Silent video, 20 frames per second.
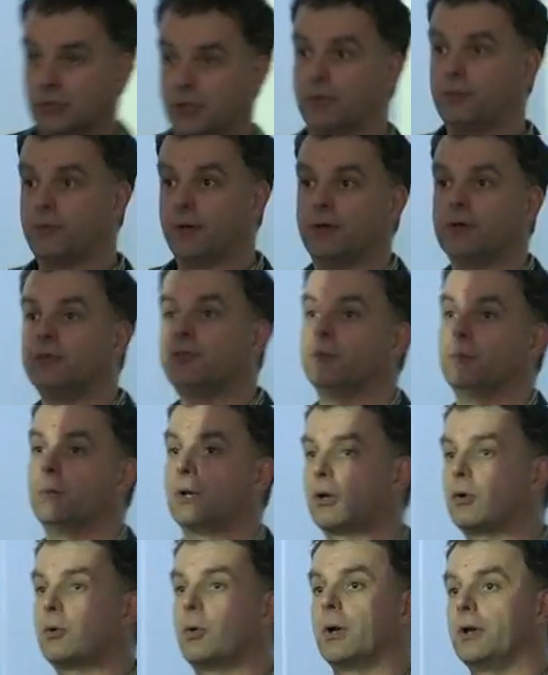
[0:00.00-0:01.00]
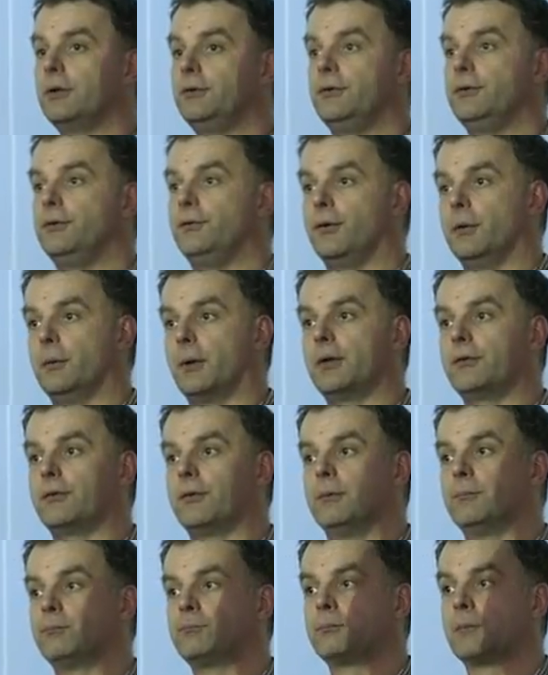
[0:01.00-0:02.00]
a very similar quality to
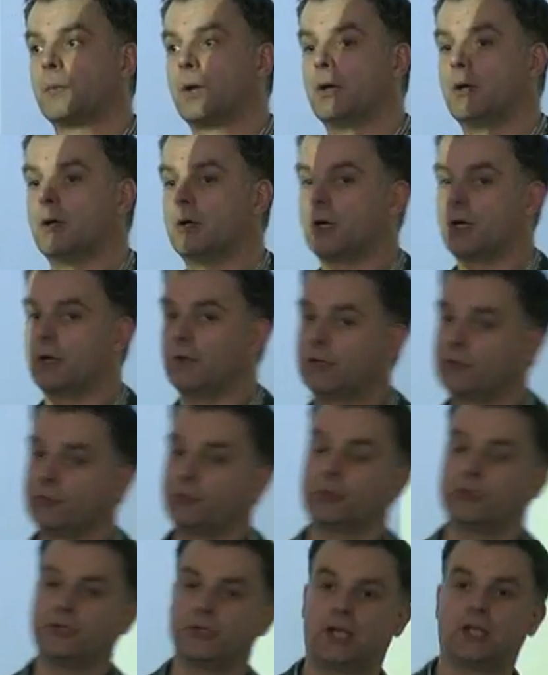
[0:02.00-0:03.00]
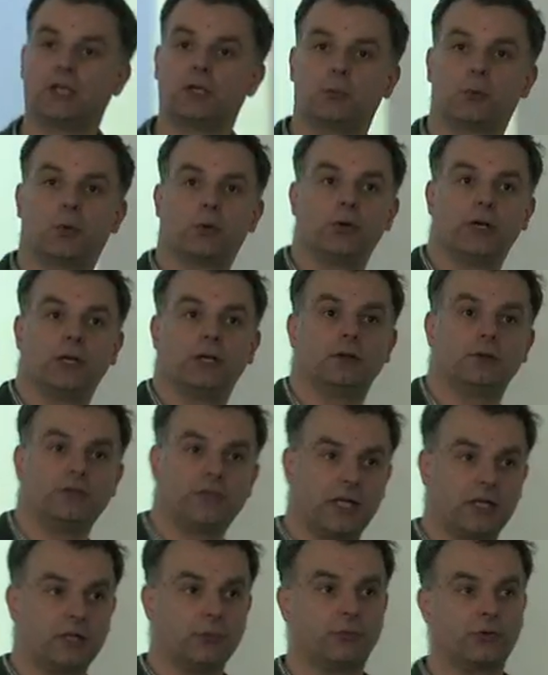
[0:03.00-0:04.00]
it. And that's what Jacobs
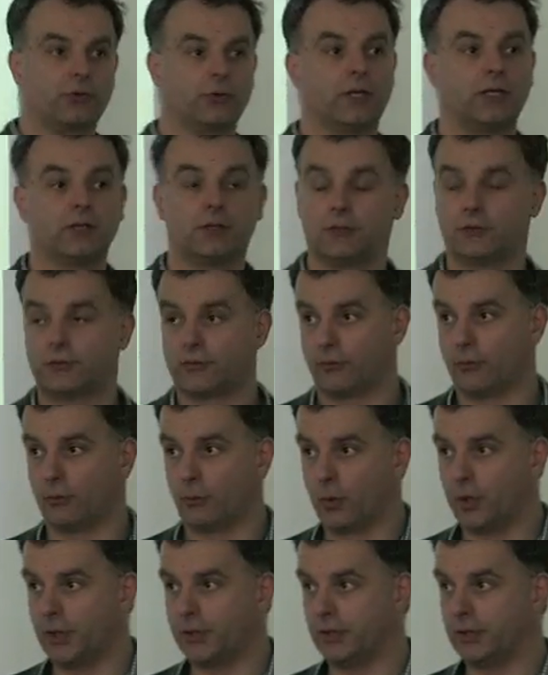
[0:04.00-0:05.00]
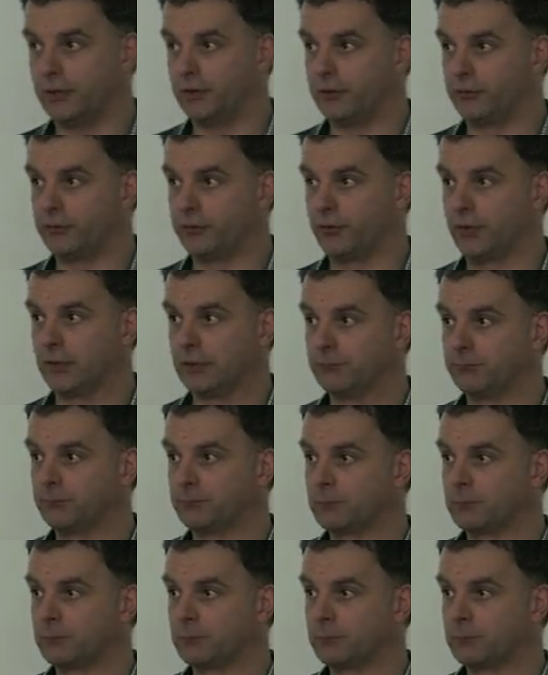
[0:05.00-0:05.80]
Creek did to the wine industry.